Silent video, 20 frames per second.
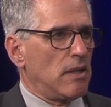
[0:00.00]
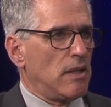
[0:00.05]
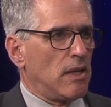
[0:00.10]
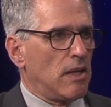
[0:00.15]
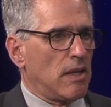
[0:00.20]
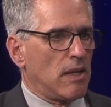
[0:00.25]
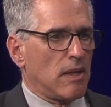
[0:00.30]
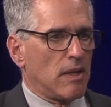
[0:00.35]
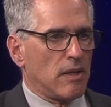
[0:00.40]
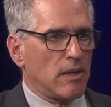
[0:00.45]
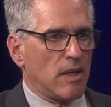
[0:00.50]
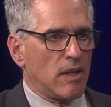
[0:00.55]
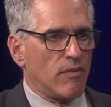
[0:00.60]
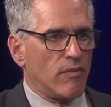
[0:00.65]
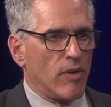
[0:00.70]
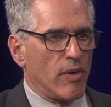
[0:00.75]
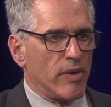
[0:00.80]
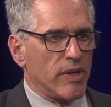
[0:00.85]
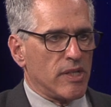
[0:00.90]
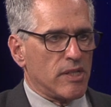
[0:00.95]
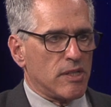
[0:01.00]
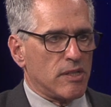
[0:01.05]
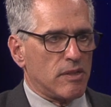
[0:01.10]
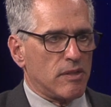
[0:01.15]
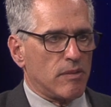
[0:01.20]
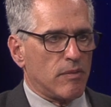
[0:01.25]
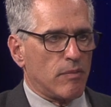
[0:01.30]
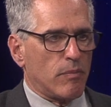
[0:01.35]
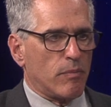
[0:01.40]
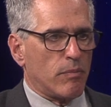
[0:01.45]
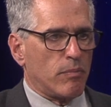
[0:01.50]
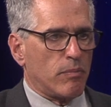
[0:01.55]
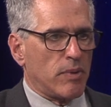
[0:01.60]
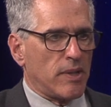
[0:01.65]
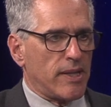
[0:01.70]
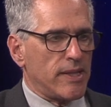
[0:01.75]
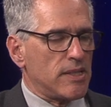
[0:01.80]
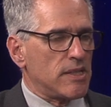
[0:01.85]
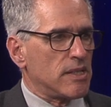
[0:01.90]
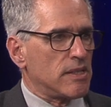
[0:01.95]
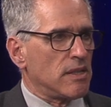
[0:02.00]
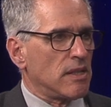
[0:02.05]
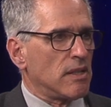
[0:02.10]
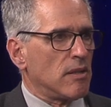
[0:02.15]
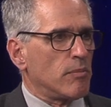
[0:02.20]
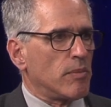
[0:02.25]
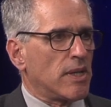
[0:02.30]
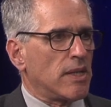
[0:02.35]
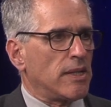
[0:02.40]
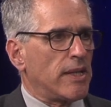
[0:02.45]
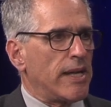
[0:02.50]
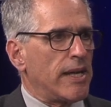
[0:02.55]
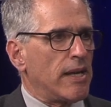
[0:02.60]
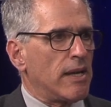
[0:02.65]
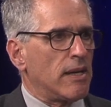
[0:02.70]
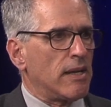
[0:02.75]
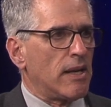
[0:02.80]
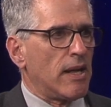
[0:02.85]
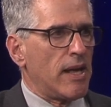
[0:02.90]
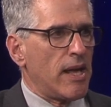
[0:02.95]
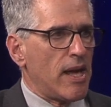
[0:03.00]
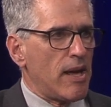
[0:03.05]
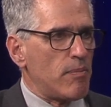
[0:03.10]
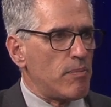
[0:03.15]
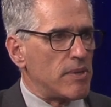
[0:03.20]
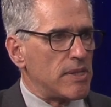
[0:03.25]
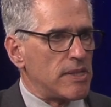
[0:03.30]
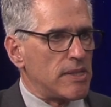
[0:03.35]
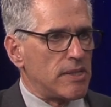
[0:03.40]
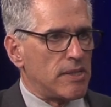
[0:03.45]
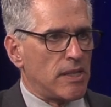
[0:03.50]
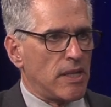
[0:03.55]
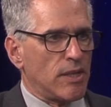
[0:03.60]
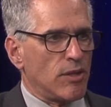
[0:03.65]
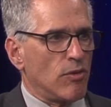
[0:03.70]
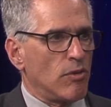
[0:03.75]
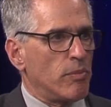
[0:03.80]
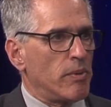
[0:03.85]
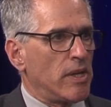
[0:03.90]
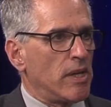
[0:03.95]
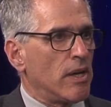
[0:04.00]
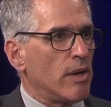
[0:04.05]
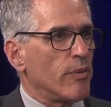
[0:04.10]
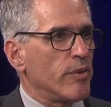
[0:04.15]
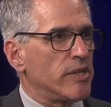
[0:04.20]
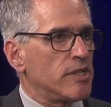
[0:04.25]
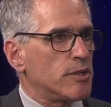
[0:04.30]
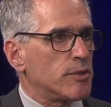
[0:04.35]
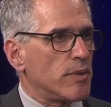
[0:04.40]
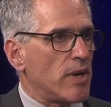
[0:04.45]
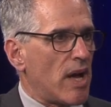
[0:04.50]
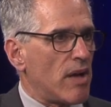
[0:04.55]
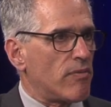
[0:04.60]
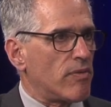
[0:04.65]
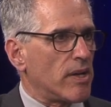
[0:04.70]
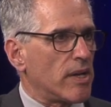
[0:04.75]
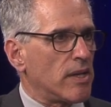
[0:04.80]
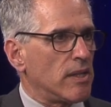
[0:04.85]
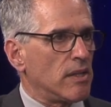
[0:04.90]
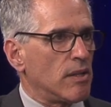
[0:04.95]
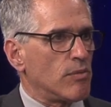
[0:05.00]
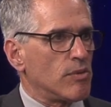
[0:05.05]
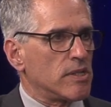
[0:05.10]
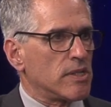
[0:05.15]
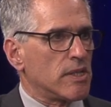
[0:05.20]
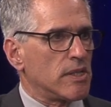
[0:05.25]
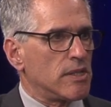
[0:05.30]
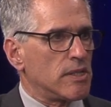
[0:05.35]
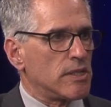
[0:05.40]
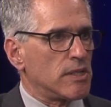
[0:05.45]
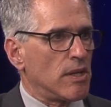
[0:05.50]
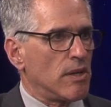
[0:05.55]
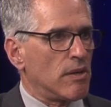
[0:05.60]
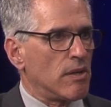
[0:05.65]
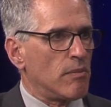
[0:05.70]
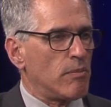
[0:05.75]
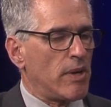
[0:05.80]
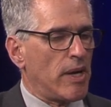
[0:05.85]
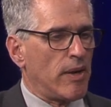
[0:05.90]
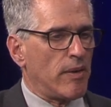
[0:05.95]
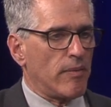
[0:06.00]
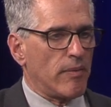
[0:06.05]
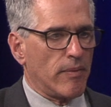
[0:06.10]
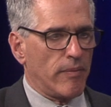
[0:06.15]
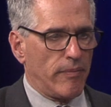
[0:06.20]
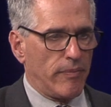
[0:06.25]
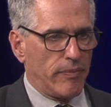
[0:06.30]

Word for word: uh, at various places on the McLean campus, that there would be increased traffic, and there was concern about